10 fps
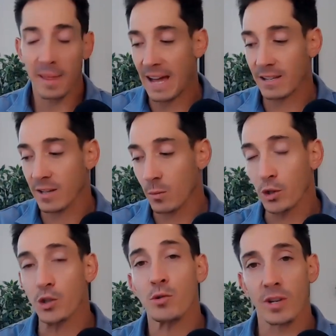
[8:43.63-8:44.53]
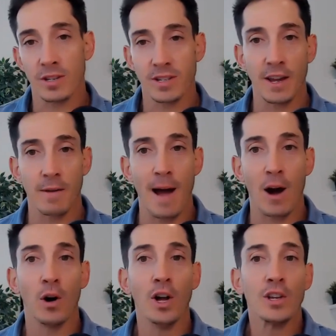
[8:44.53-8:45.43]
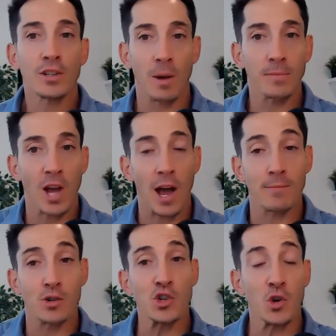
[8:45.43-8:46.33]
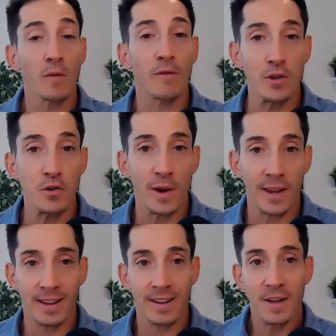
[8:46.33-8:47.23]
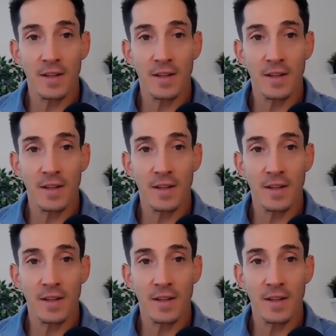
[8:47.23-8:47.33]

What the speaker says: Kassidy, what you just said about sometimes you're viewing